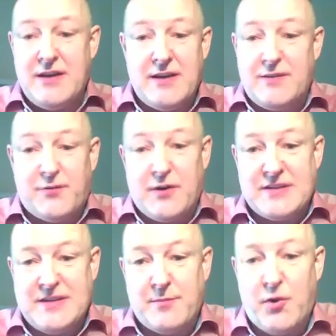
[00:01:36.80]
for
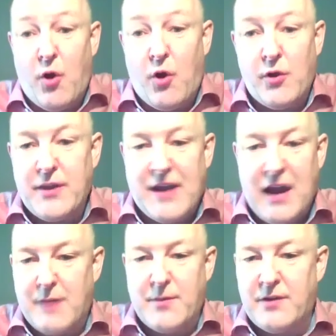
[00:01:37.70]
example, all the
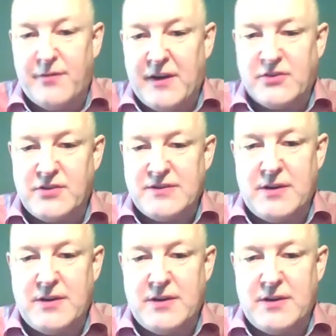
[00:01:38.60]
car manufacturers in